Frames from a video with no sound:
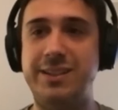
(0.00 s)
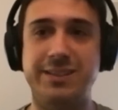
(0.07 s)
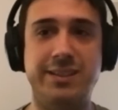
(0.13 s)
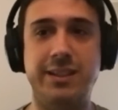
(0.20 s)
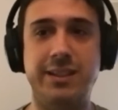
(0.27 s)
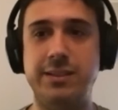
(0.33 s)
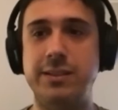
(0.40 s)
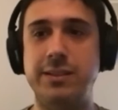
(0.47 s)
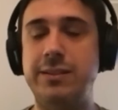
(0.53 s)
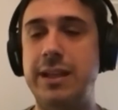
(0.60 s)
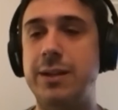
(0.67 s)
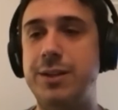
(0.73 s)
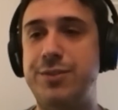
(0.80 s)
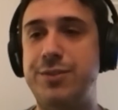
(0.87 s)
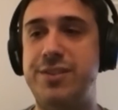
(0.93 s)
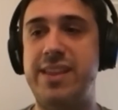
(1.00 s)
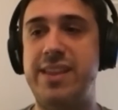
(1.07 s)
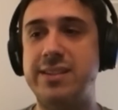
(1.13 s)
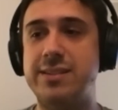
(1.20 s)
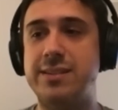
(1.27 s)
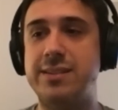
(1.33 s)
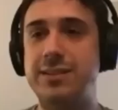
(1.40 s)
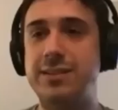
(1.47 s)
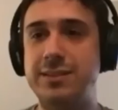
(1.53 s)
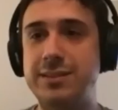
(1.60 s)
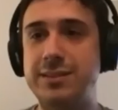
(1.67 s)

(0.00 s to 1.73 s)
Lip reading: I don't think it's a good language for that.